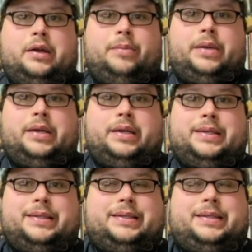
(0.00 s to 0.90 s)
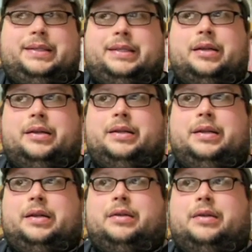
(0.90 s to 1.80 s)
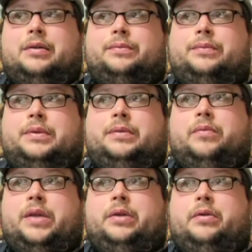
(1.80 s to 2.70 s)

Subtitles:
because when you